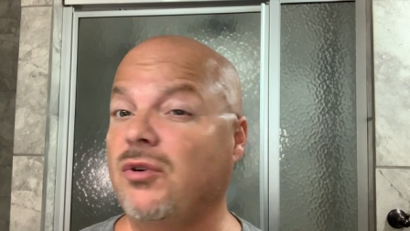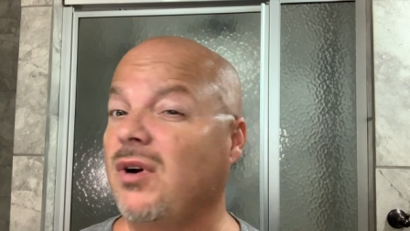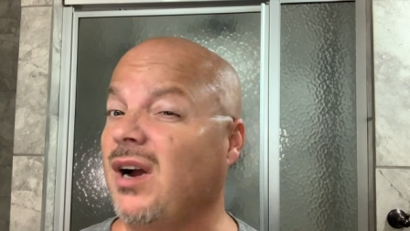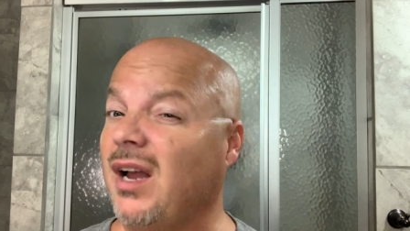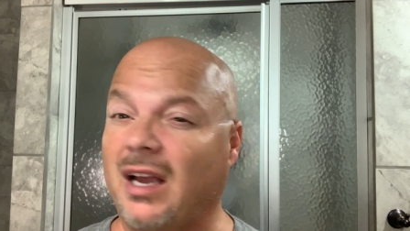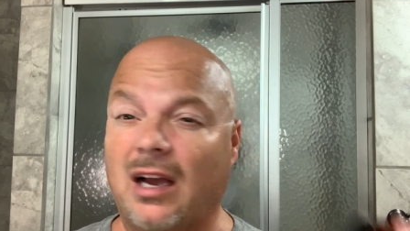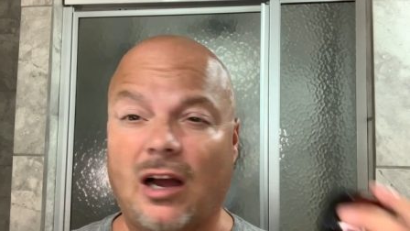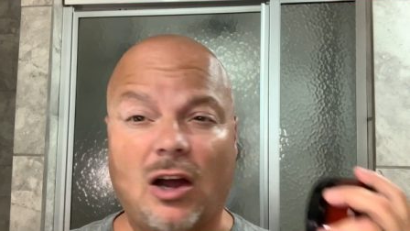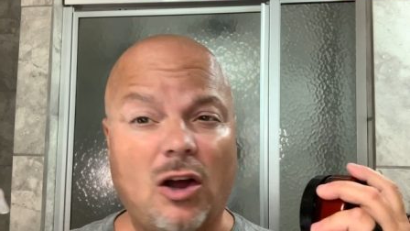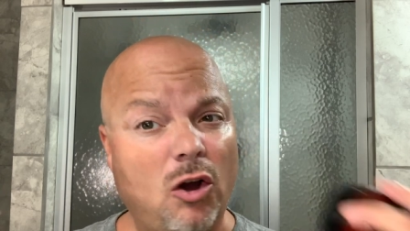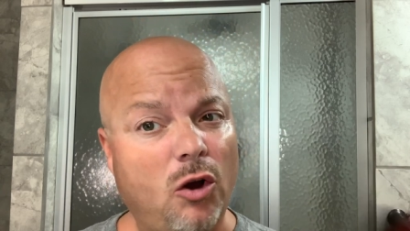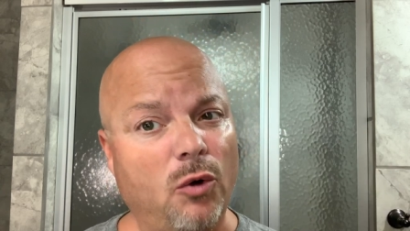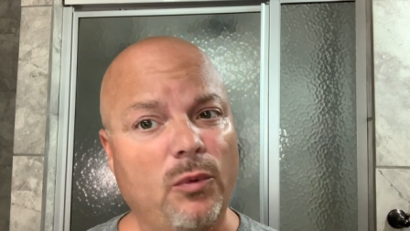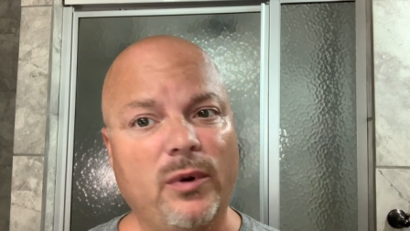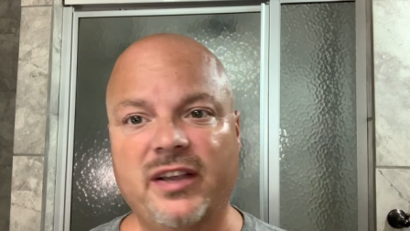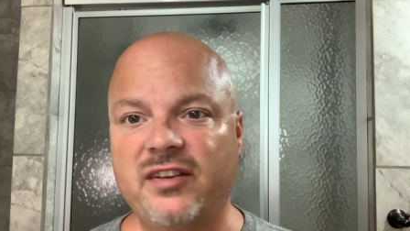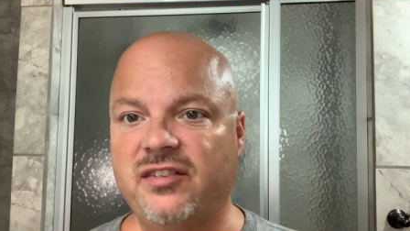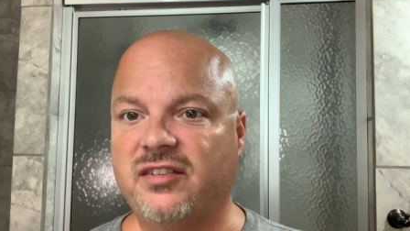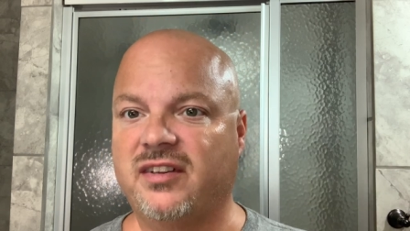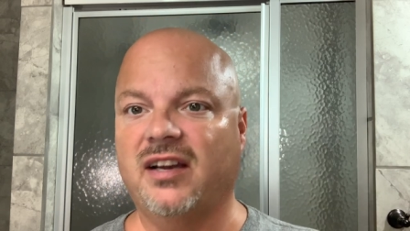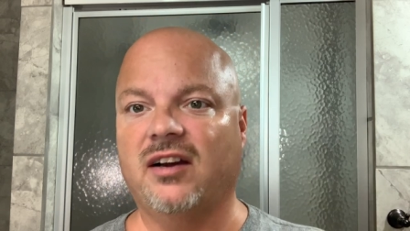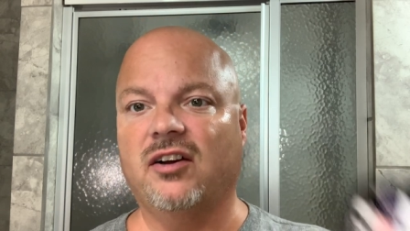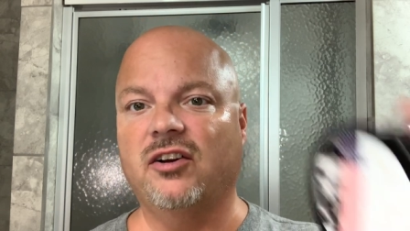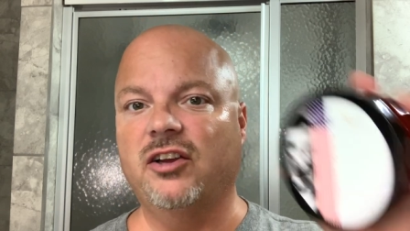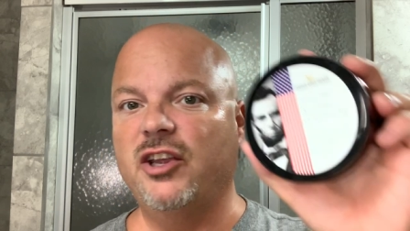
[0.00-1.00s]
I always
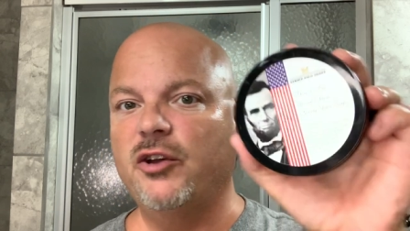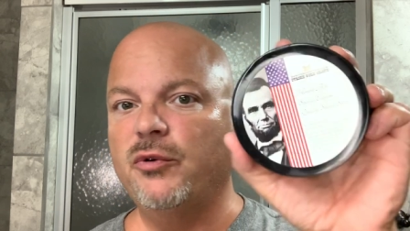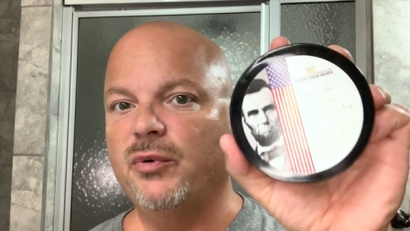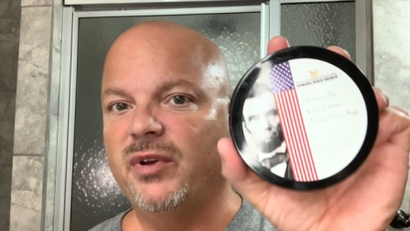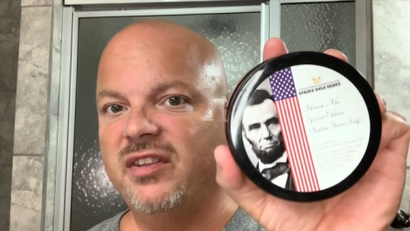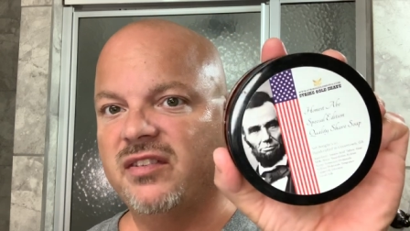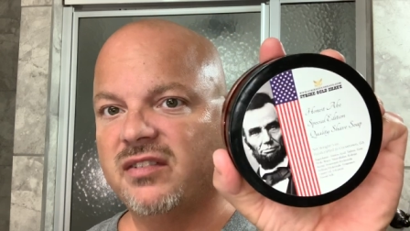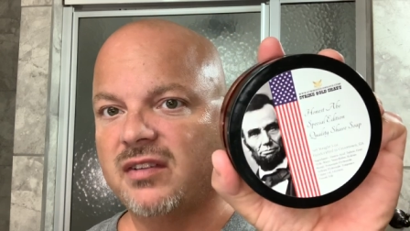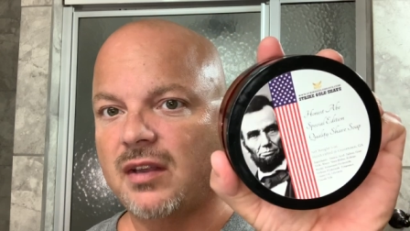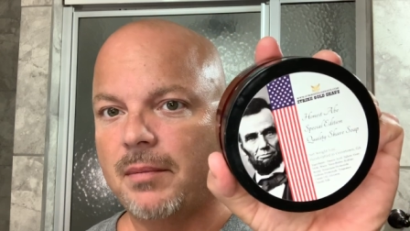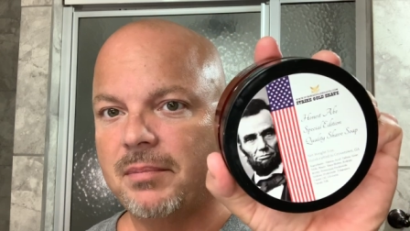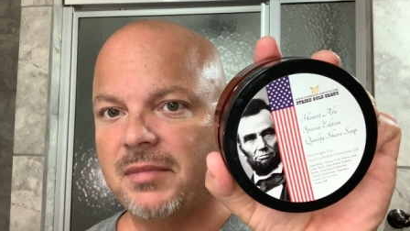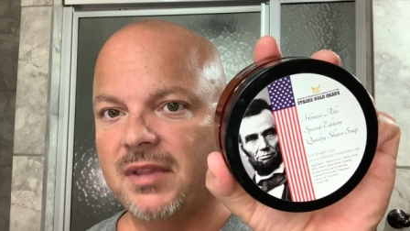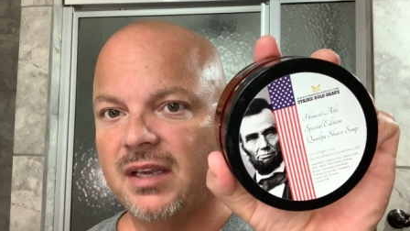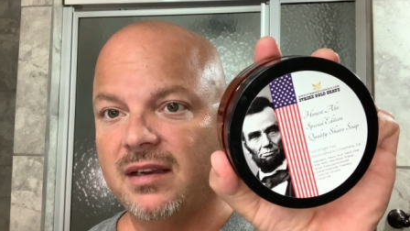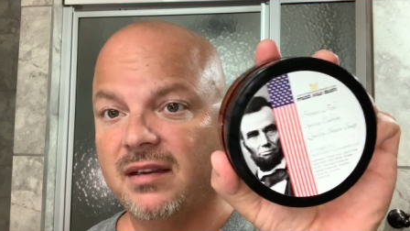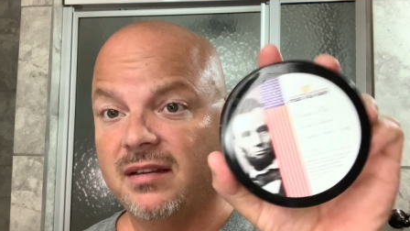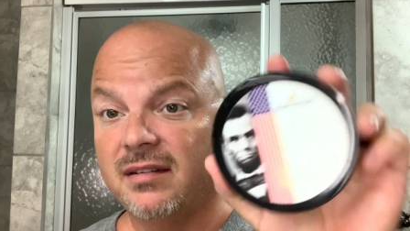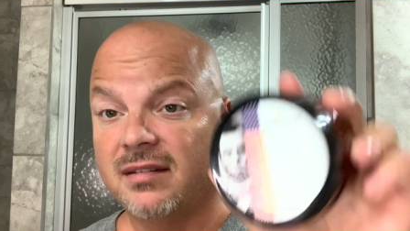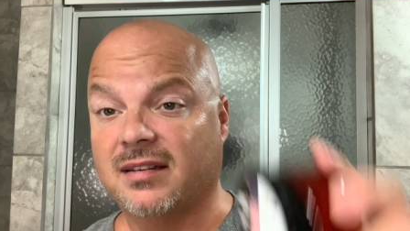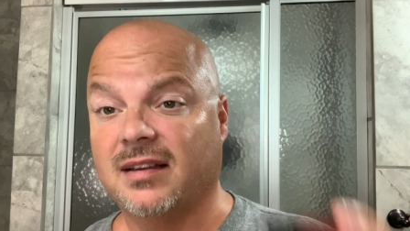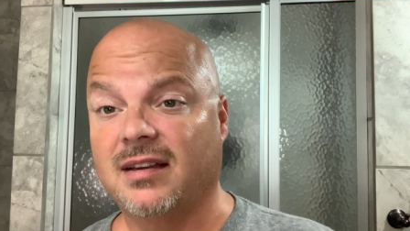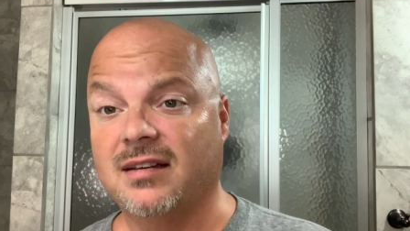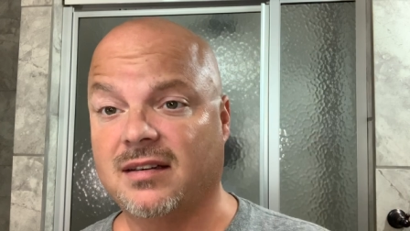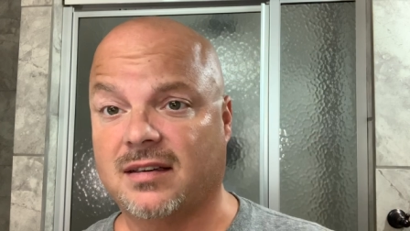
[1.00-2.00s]
tell you when something is
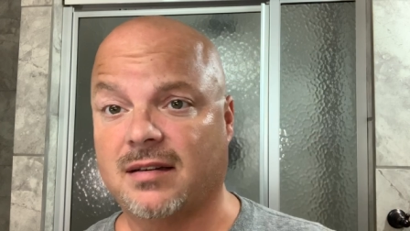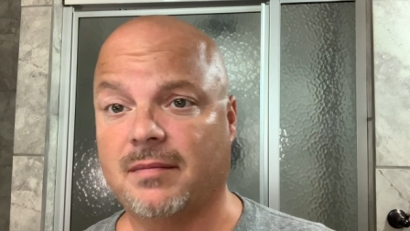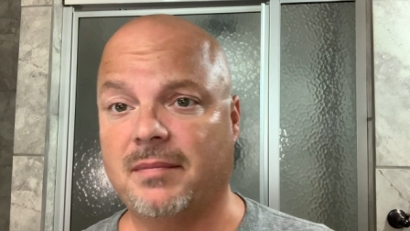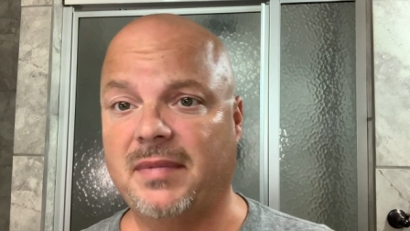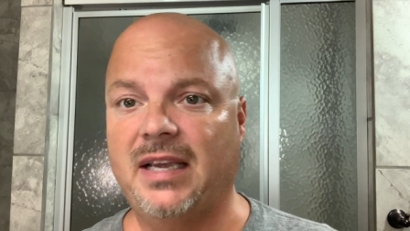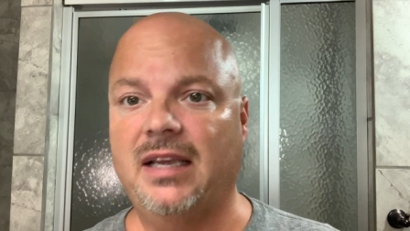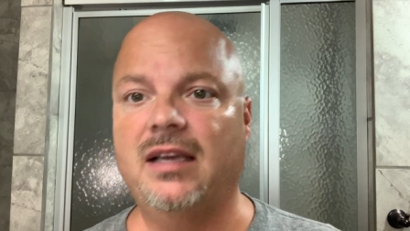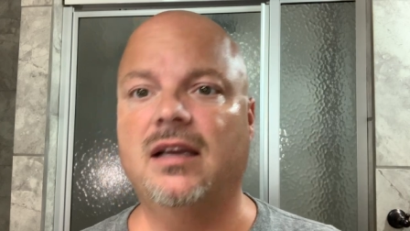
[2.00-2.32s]
sent to me